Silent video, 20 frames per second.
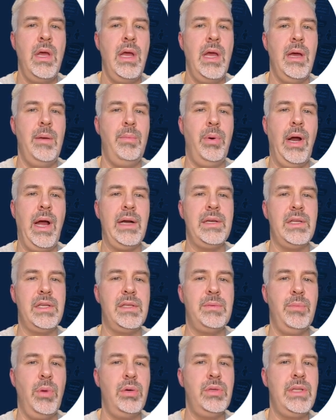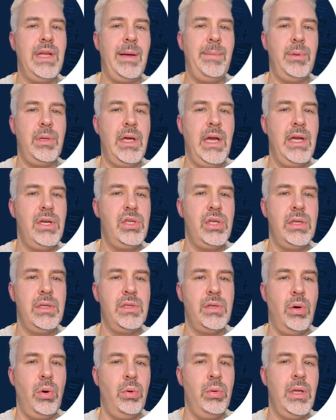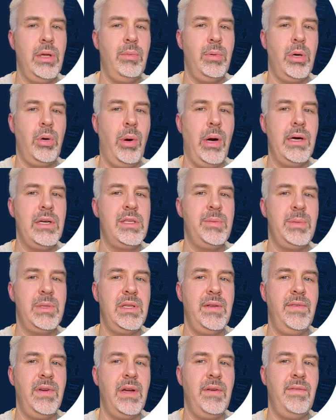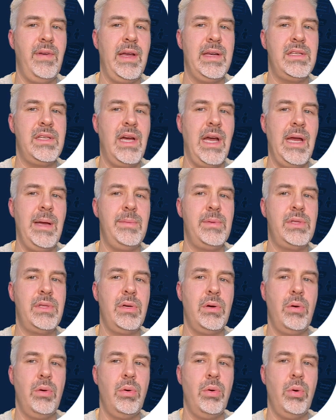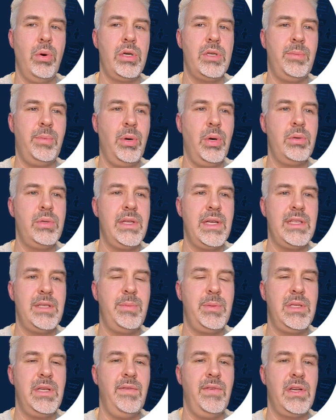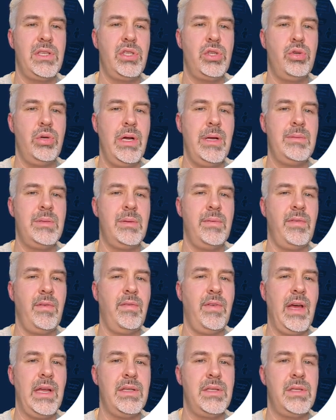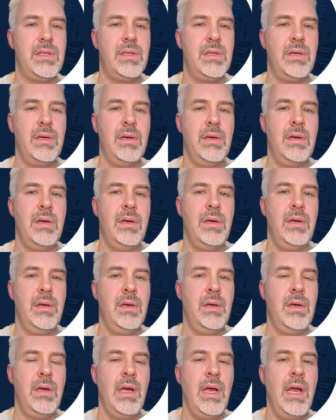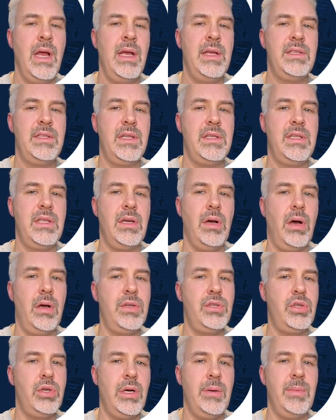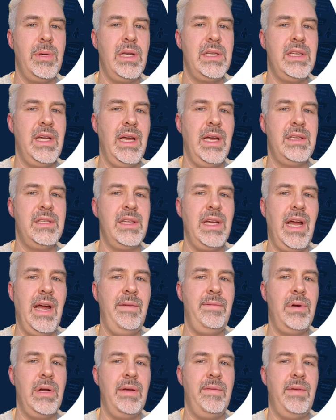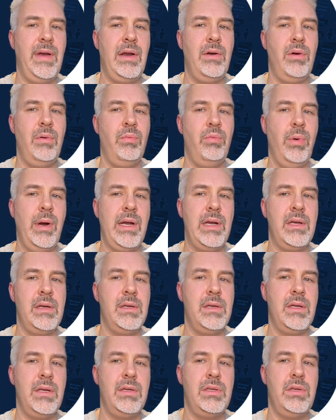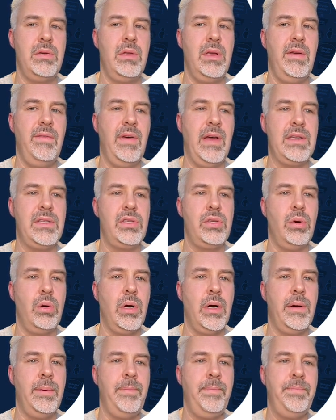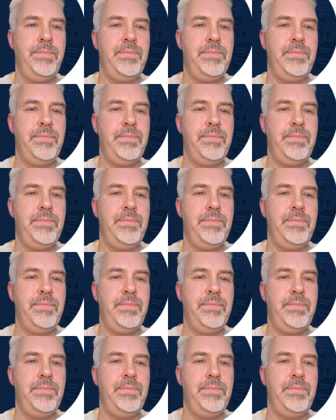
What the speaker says: In practice, most applications only require specific event types or to process specific streams of events. Since the all stream contains every event written to the event store,